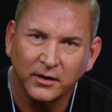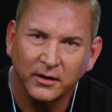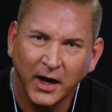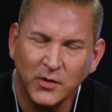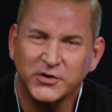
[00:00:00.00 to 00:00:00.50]

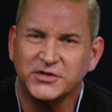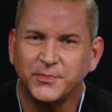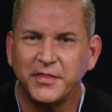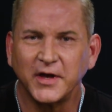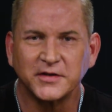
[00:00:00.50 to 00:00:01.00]
How would you
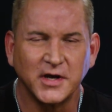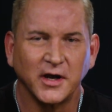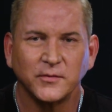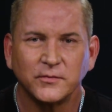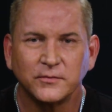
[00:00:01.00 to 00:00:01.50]
spend that
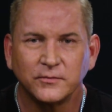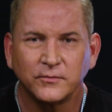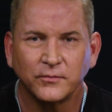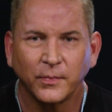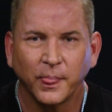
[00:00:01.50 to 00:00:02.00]
time?
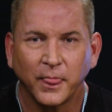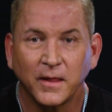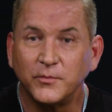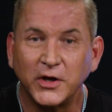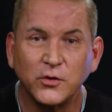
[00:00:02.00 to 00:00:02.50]

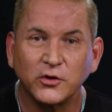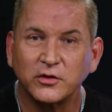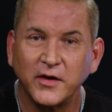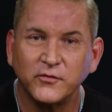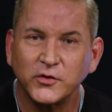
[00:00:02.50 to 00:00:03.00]
Being with
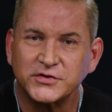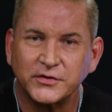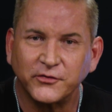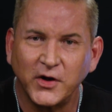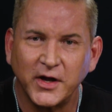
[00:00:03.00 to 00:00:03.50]
loved ones and
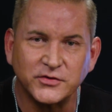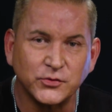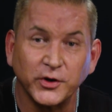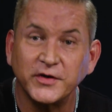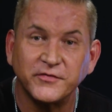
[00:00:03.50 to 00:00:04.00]
friends,
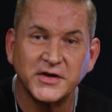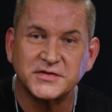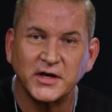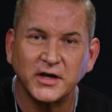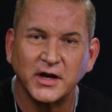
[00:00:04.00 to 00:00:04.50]

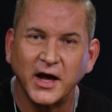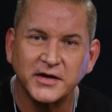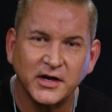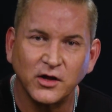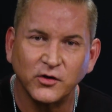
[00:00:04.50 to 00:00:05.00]
reinvesting in
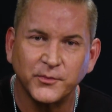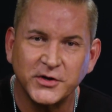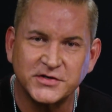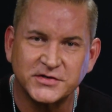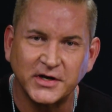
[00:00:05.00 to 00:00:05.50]
high-dollar
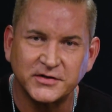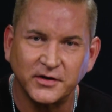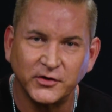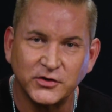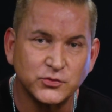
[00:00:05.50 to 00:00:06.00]
business
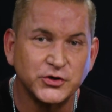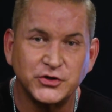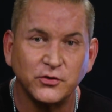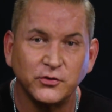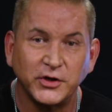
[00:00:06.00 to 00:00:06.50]
activities. Would
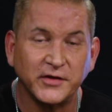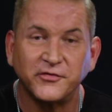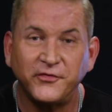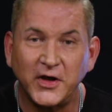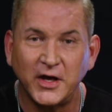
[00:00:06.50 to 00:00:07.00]
you get
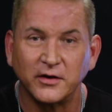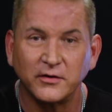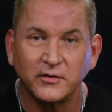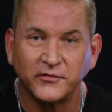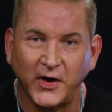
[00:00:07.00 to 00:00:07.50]
fit
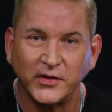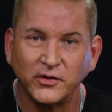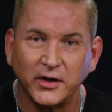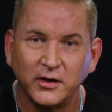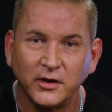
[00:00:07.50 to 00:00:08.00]
finally?